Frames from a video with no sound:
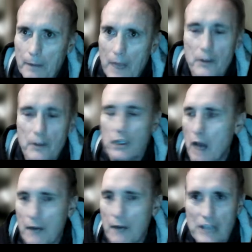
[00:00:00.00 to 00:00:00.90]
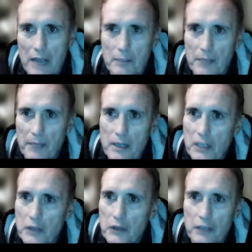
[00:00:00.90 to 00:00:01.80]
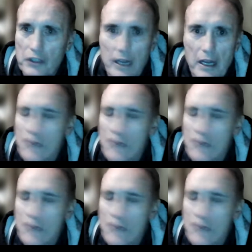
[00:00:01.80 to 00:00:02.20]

And there's a lot of talented players out there today